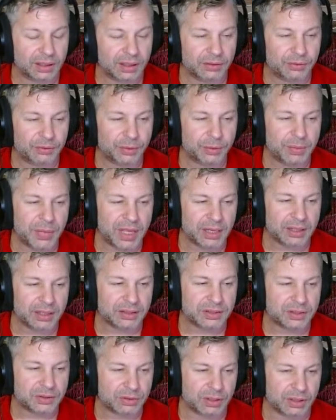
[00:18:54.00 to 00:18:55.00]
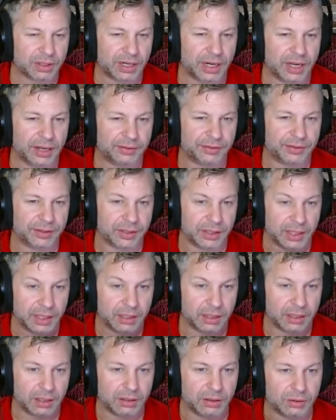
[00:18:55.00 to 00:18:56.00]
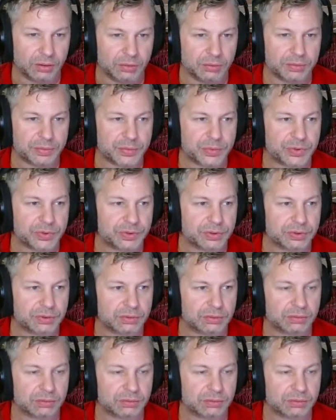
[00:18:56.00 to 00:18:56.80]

If we make a stronger effort in our homes,